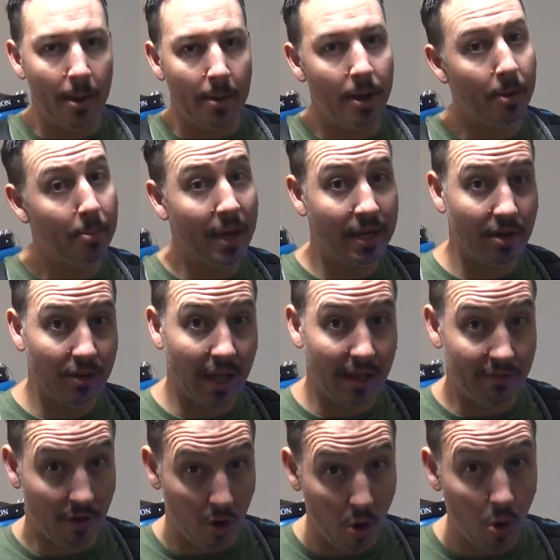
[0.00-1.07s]
and it'll make your
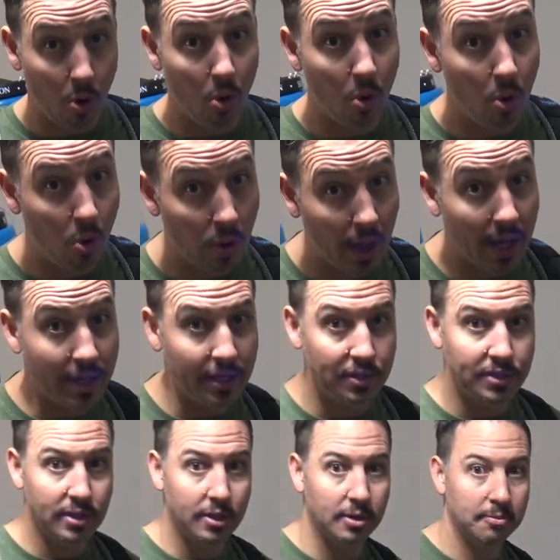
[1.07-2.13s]
life a whole lot
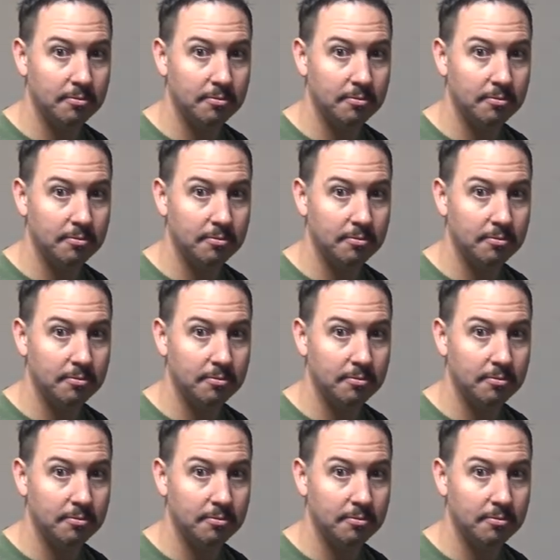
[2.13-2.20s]
easier.